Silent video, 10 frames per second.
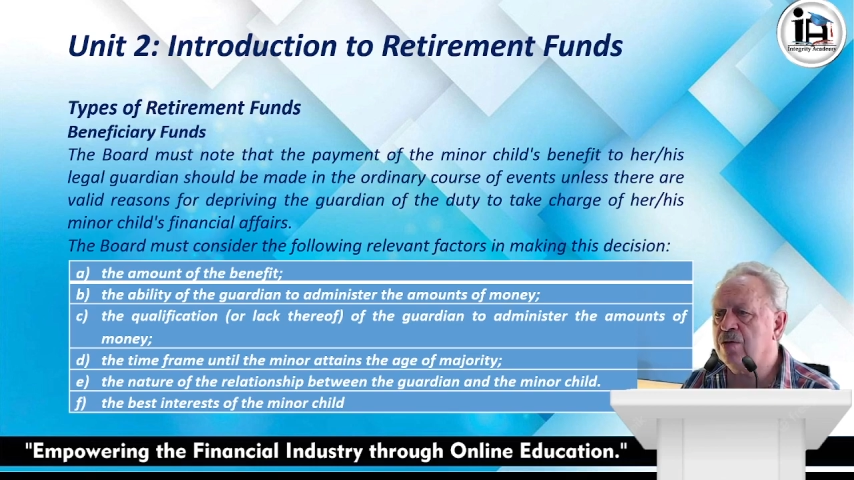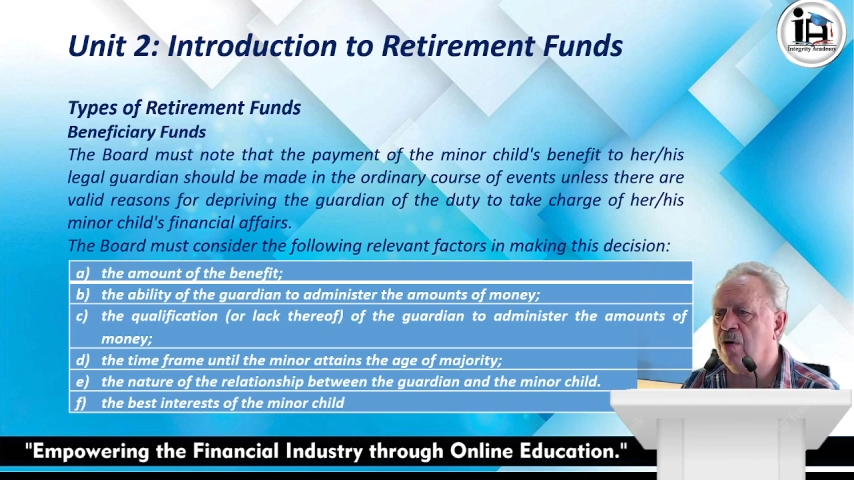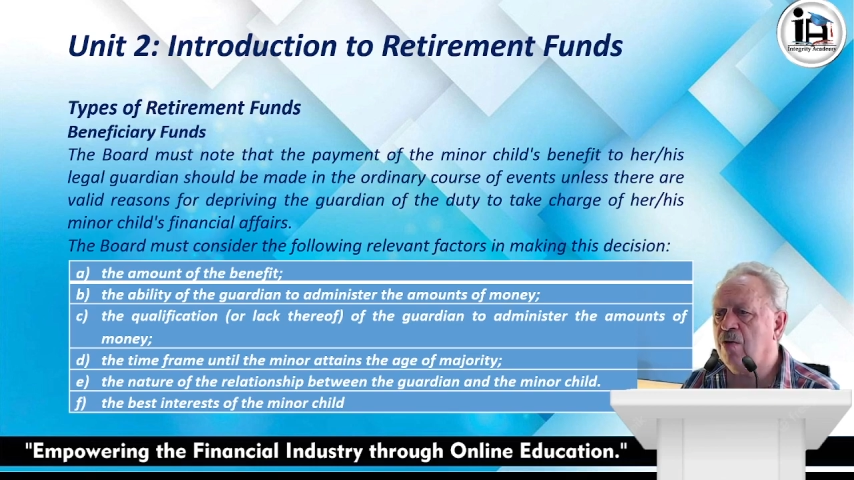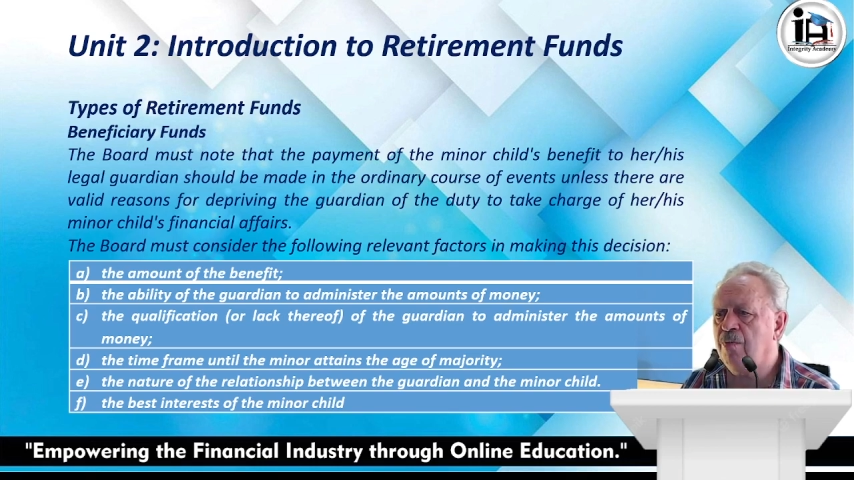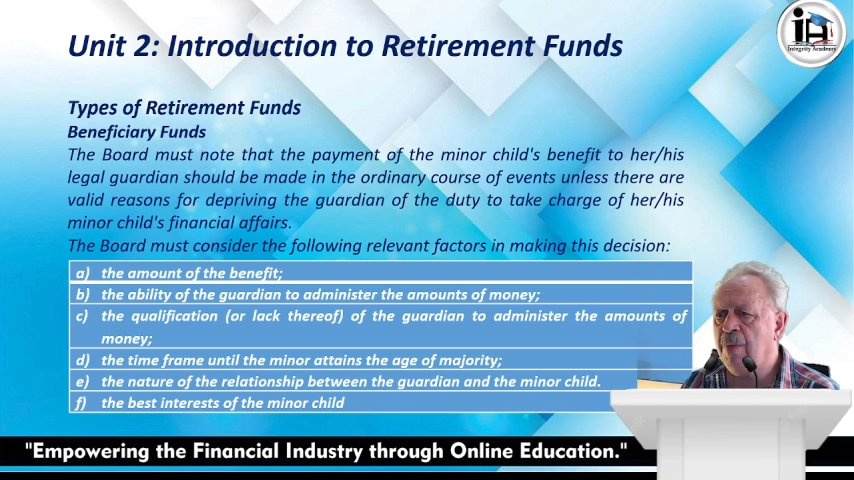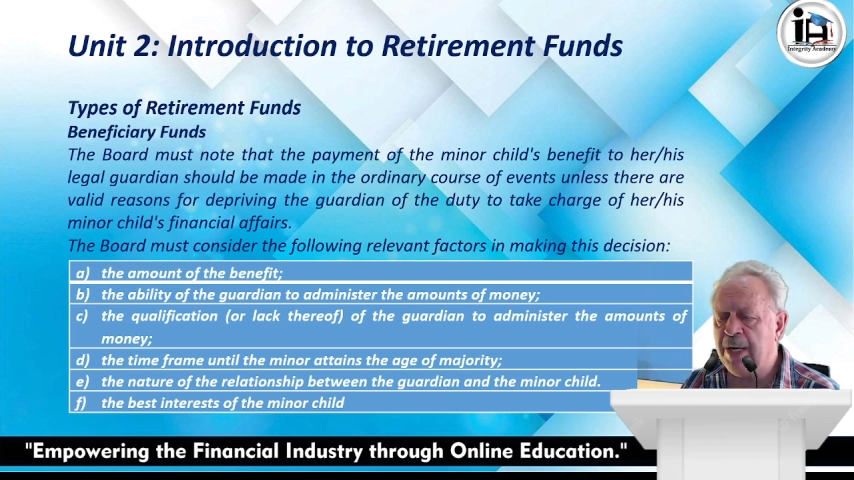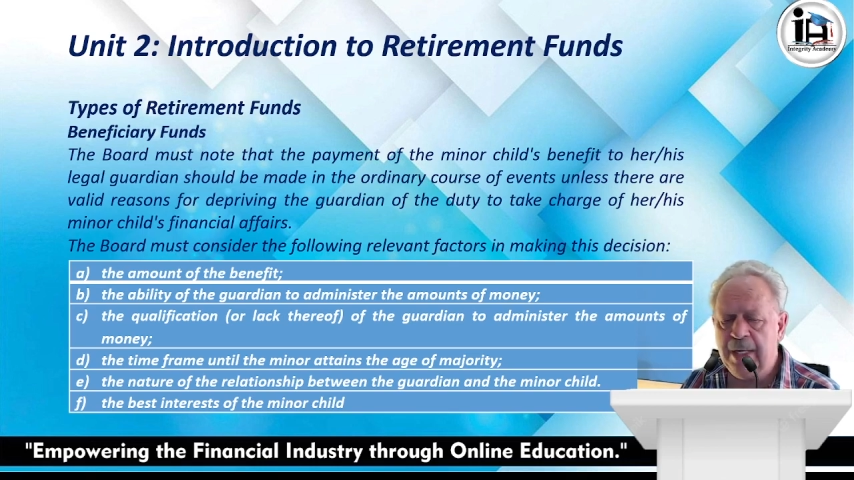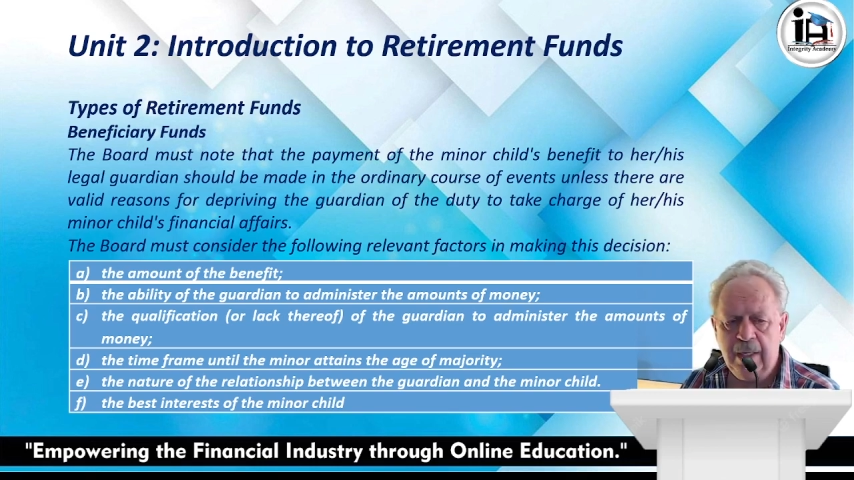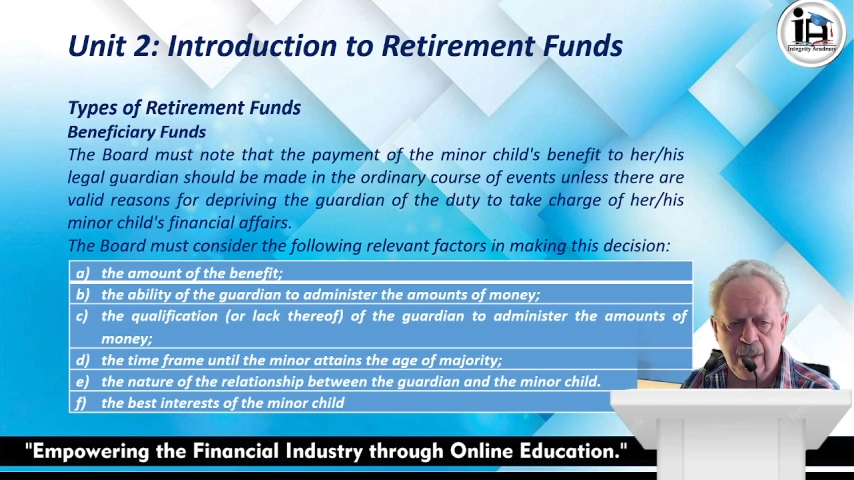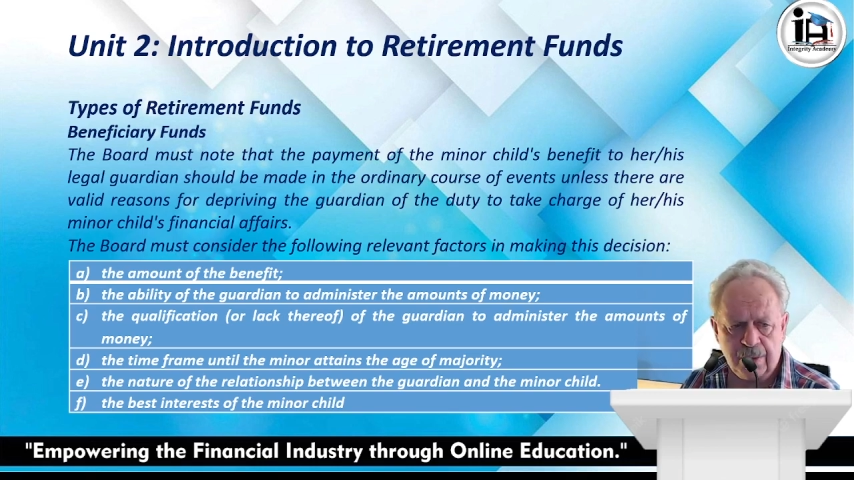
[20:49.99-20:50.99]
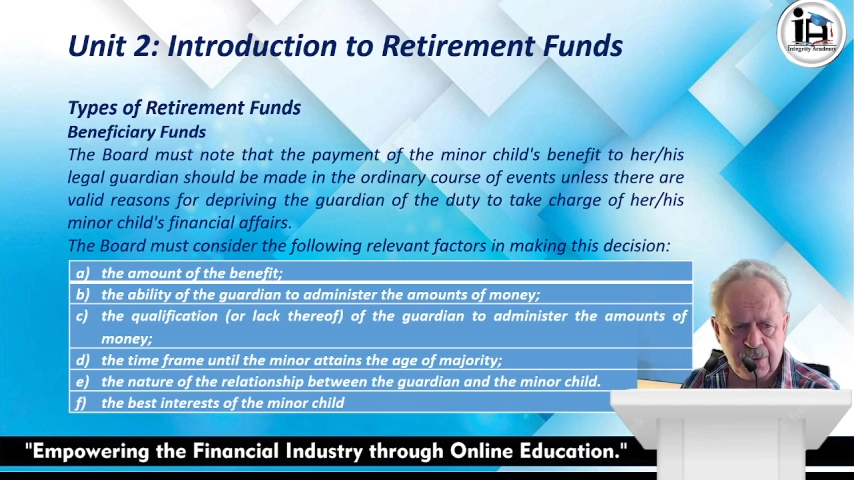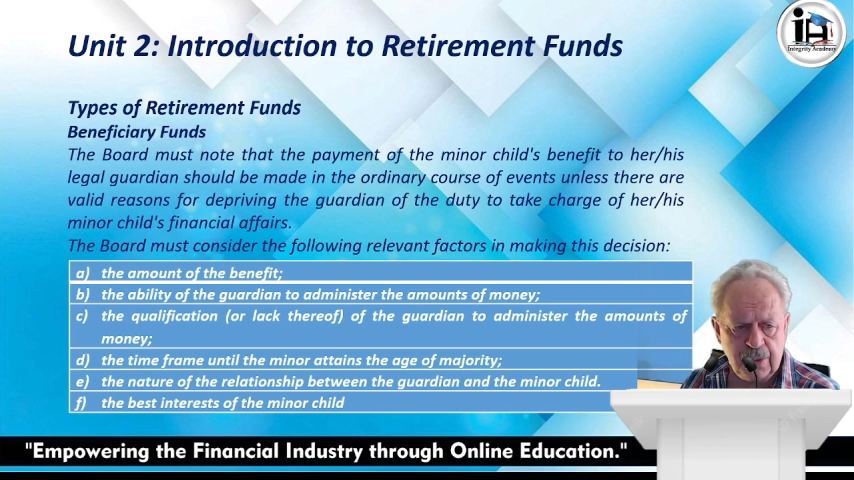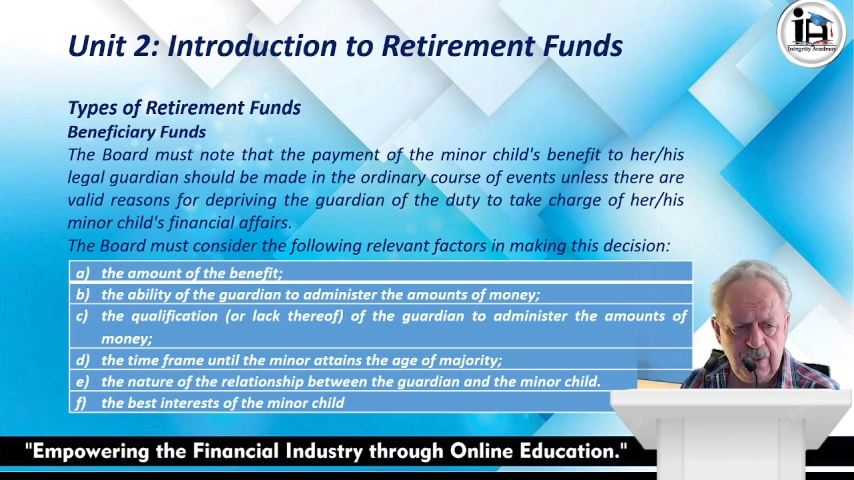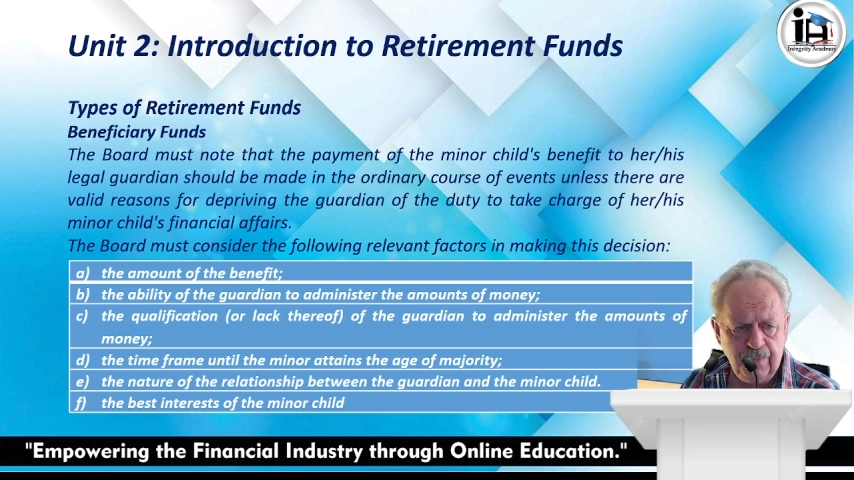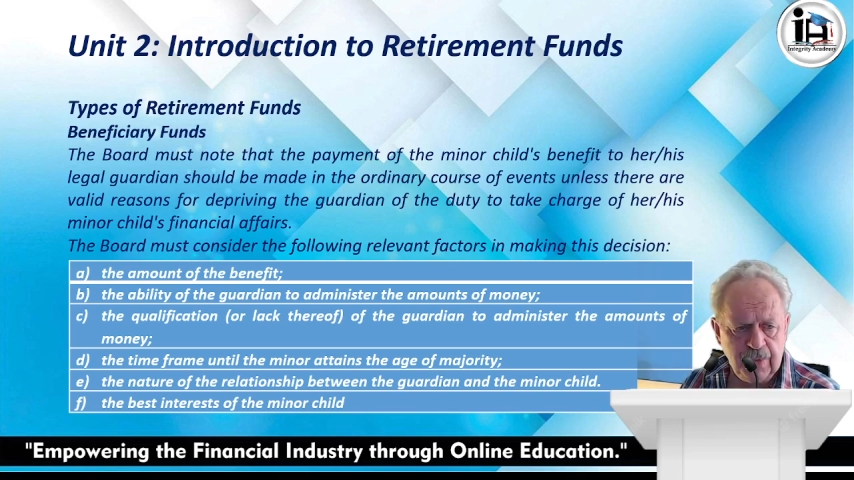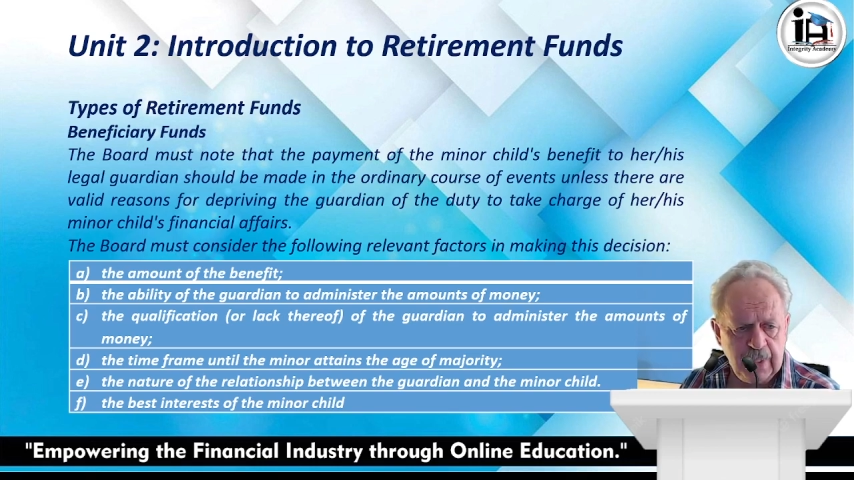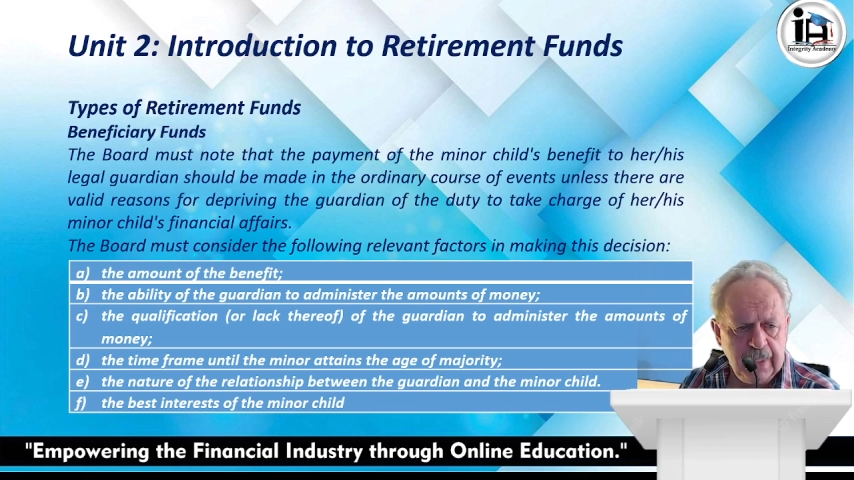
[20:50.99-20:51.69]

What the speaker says: of money received.